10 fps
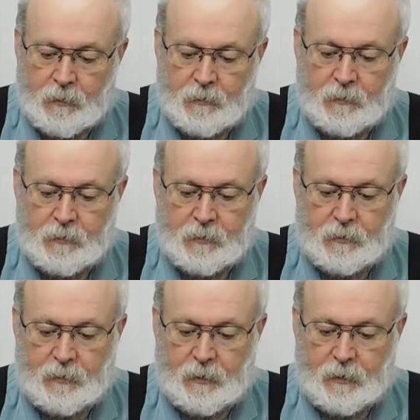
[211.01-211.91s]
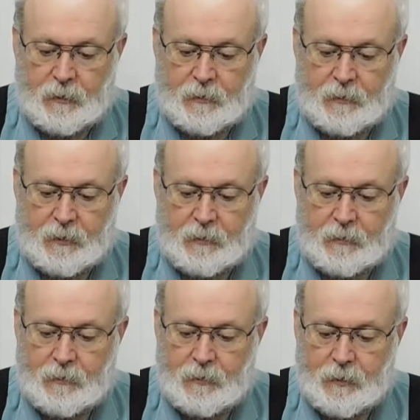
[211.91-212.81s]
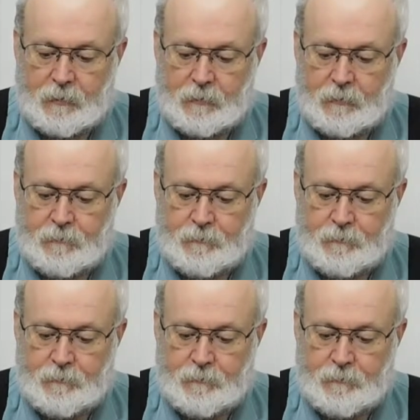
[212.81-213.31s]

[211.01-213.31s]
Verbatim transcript: the uh, N I C connector,